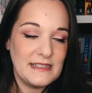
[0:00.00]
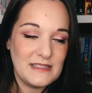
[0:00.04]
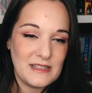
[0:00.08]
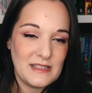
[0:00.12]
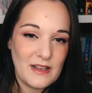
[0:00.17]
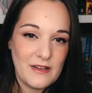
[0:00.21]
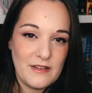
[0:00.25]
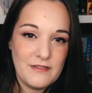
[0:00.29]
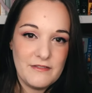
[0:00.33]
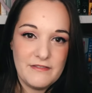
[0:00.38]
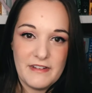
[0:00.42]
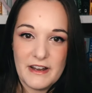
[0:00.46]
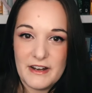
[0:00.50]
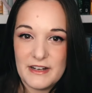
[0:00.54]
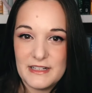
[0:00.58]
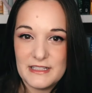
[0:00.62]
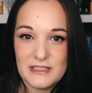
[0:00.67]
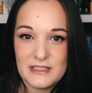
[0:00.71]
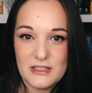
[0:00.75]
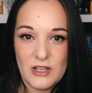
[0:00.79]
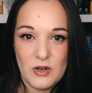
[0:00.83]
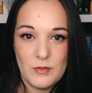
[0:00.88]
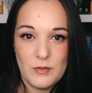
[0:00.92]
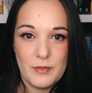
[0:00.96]
It's
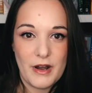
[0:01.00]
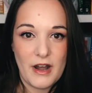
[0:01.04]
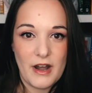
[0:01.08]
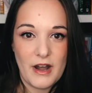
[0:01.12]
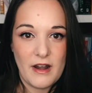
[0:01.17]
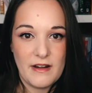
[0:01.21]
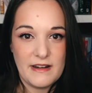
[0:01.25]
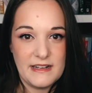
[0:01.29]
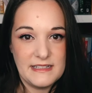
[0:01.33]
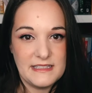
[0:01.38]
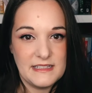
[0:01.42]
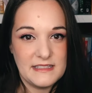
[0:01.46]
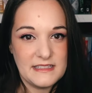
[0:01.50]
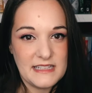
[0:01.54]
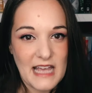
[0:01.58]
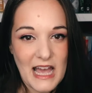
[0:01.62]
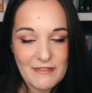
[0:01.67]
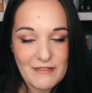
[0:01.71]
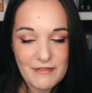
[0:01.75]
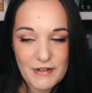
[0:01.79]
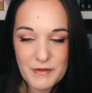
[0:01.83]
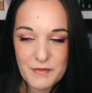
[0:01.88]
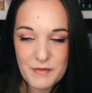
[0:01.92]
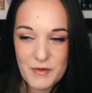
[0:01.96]
very slow burn. It's a
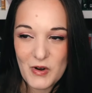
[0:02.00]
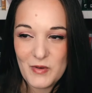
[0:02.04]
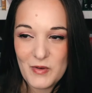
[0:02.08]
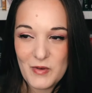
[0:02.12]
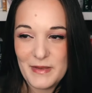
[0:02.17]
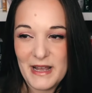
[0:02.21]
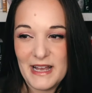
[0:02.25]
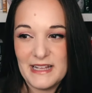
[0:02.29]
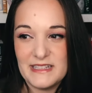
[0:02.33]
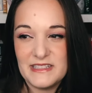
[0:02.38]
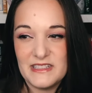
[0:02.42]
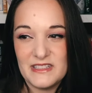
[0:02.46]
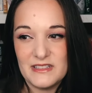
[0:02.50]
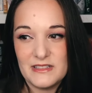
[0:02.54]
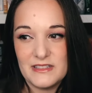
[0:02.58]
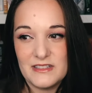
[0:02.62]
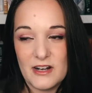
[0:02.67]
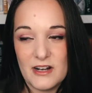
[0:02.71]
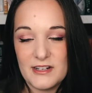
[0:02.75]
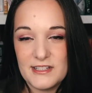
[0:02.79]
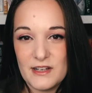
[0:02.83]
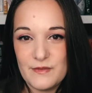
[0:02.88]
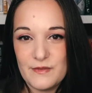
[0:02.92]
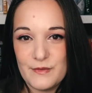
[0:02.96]
sapphic romance. It
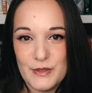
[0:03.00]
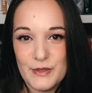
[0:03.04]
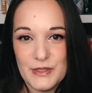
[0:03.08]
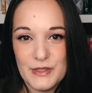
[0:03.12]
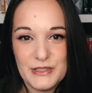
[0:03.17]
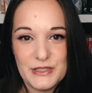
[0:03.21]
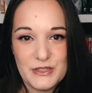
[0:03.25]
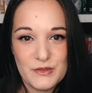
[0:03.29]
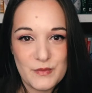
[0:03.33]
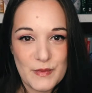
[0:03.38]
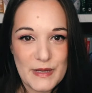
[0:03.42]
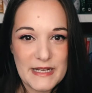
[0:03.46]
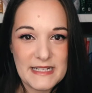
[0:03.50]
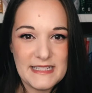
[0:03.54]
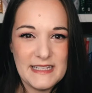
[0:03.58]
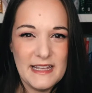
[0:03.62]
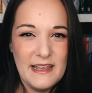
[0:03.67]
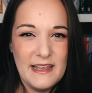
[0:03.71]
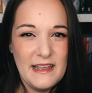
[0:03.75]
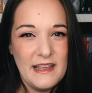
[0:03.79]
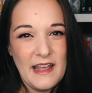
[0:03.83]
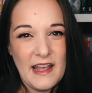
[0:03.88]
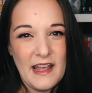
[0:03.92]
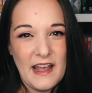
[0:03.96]
starts off really sweet,
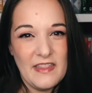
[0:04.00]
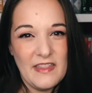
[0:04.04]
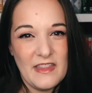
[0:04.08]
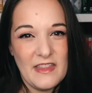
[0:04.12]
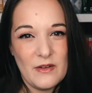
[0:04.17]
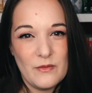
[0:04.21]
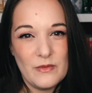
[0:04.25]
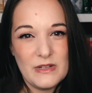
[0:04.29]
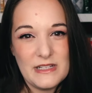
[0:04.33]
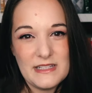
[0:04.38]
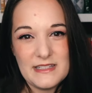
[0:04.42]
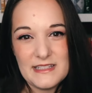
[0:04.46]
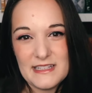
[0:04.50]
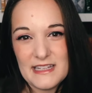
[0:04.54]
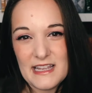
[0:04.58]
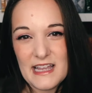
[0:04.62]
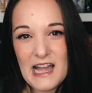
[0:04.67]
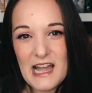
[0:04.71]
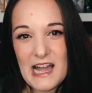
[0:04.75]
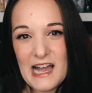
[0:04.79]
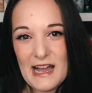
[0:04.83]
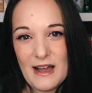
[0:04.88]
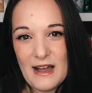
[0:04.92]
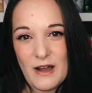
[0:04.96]
and then we
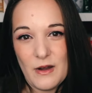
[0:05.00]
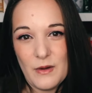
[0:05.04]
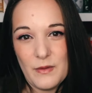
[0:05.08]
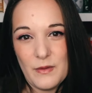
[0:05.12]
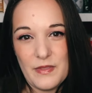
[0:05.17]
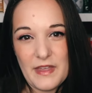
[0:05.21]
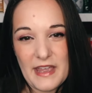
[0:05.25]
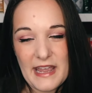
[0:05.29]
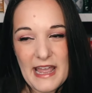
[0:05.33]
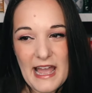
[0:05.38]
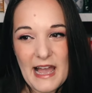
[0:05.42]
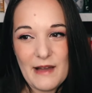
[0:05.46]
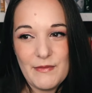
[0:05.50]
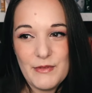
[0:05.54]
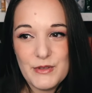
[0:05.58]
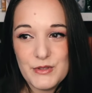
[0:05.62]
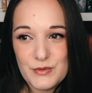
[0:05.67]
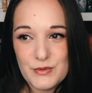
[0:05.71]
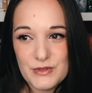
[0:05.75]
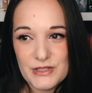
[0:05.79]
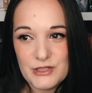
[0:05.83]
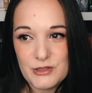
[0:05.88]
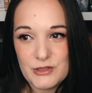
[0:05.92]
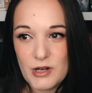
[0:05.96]
see how they have
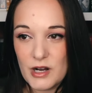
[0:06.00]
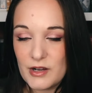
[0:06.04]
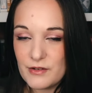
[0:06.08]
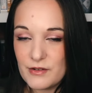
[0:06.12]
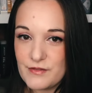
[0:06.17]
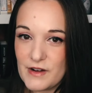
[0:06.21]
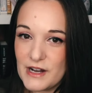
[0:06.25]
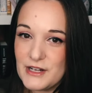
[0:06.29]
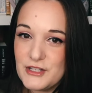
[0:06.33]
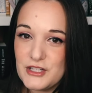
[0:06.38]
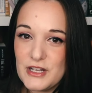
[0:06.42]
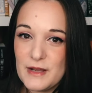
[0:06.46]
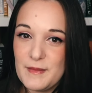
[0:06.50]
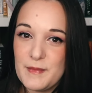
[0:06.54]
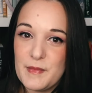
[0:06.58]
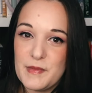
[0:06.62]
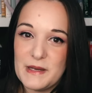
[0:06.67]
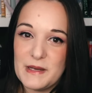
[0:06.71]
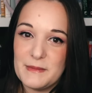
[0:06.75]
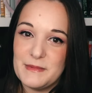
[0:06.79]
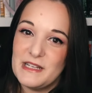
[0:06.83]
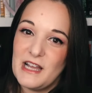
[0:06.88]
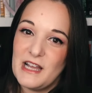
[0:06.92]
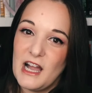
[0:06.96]
this really strong
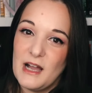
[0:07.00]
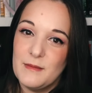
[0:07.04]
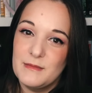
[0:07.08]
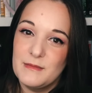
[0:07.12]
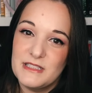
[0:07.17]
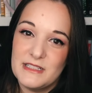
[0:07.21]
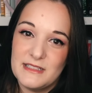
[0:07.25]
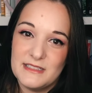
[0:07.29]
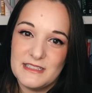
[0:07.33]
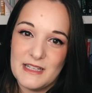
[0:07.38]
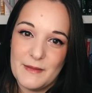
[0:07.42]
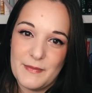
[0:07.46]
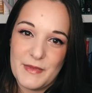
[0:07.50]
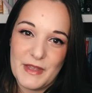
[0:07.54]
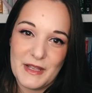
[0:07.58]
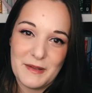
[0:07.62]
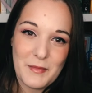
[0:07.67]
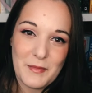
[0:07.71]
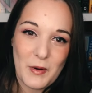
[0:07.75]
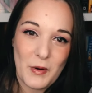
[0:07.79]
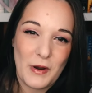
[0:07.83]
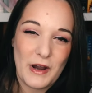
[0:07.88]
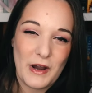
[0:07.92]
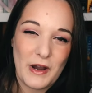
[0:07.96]
friendship that becomes
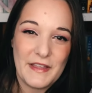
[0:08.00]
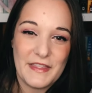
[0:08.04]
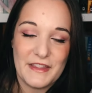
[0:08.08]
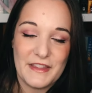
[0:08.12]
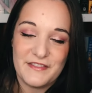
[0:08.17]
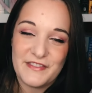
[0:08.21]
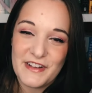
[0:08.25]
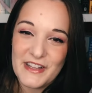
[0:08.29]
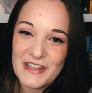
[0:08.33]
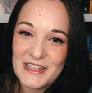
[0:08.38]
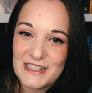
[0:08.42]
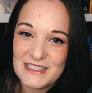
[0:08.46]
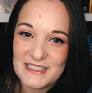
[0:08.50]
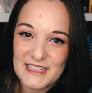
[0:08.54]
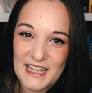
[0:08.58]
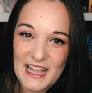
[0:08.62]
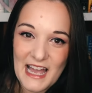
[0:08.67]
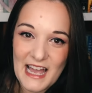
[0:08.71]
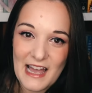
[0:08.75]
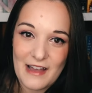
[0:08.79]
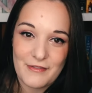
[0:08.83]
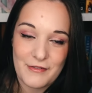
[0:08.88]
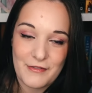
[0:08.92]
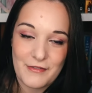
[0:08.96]
something more, and the feelings
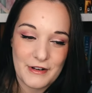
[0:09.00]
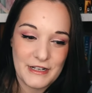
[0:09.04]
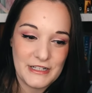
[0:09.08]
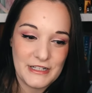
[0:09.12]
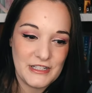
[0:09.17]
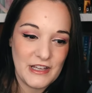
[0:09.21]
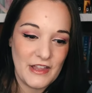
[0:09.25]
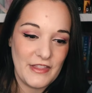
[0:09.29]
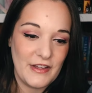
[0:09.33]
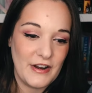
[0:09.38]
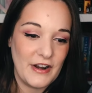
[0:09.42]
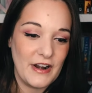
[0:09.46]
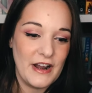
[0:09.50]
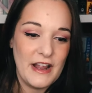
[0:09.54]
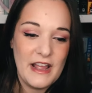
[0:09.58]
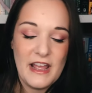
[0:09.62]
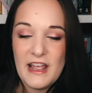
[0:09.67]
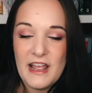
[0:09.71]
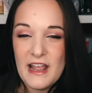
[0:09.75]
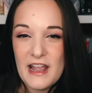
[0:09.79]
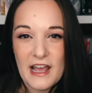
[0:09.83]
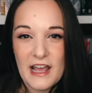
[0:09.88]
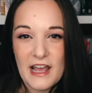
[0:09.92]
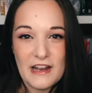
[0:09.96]
they have for each other,
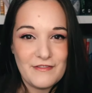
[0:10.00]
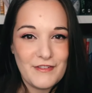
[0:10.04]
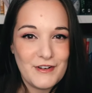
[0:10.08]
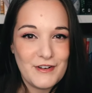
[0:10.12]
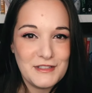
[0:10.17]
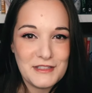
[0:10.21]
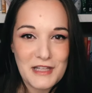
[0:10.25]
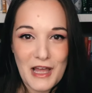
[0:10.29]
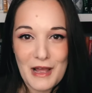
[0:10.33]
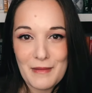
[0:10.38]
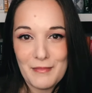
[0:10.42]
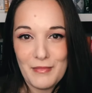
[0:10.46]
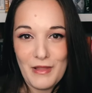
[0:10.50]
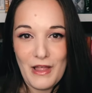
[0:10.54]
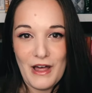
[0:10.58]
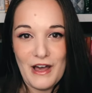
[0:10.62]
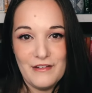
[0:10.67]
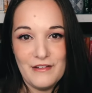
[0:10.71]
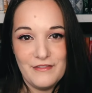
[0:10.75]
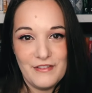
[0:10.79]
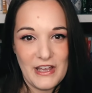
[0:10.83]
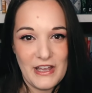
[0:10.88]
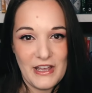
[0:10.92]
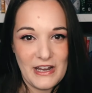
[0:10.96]
and first-time
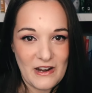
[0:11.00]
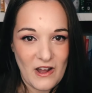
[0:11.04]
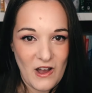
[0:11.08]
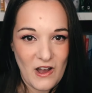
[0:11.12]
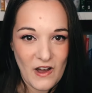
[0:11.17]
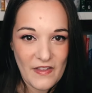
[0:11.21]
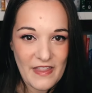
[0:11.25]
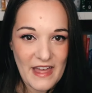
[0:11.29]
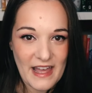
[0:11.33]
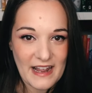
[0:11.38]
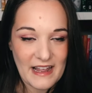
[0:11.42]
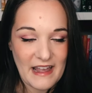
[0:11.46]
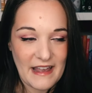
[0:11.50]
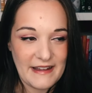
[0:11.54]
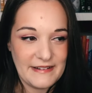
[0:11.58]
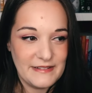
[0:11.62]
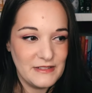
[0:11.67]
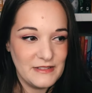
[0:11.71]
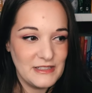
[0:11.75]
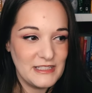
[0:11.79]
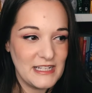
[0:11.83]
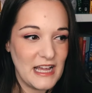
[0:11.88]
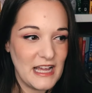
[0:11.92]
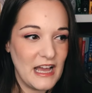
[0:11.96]
love, and all that
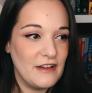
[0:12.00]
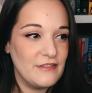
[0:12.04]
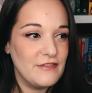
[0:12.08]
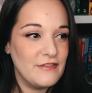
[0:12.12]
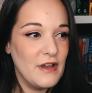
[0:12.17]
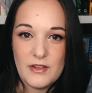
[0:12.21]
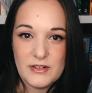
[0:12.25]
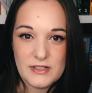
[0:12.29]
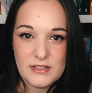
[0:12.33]
kind of stuff.